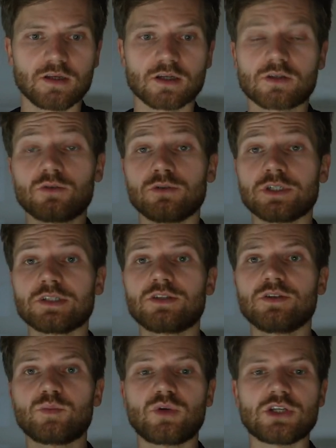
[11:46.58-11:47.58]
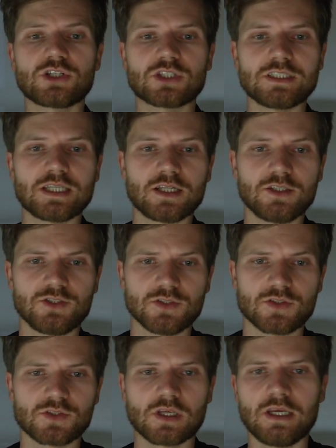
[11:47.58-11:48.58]
According to the British
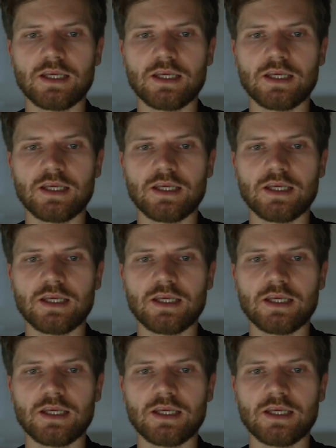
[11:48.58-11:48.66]
intelligence,